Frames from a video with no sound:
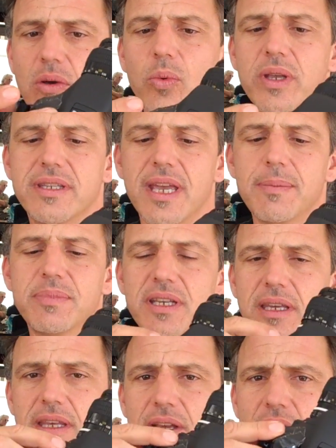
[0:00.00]
We taped
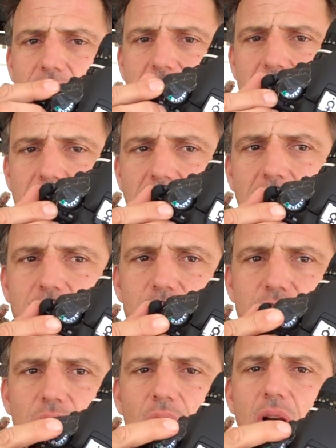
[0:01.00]
it here, and you
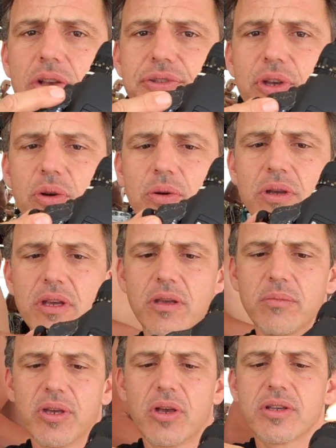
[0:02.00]
should also,
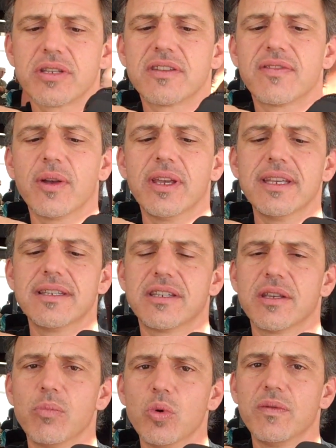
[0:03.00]
because it's very easy
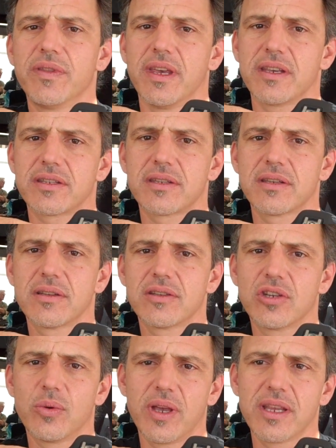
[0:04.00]
to move this.
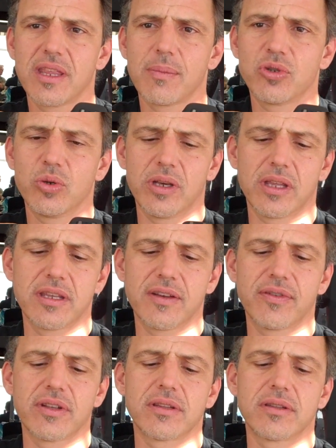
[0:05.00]
So we ended up shooting a
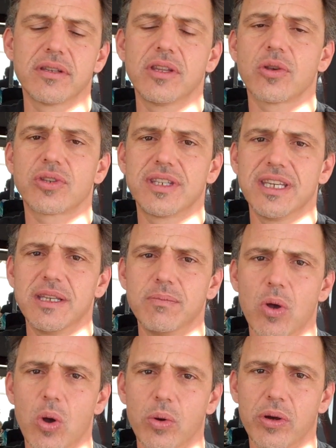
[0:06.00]
different, scene
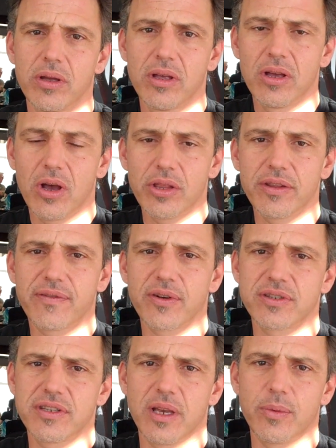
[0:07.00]
mode on the
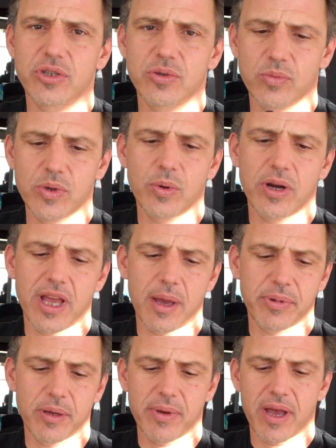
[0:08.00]
first day, which we weren't
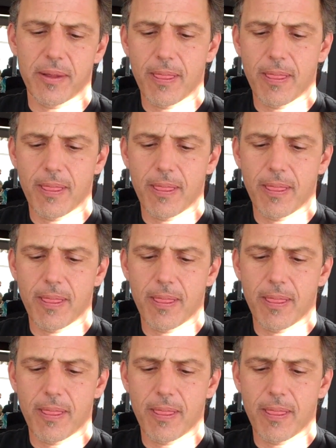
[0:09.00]
happy about.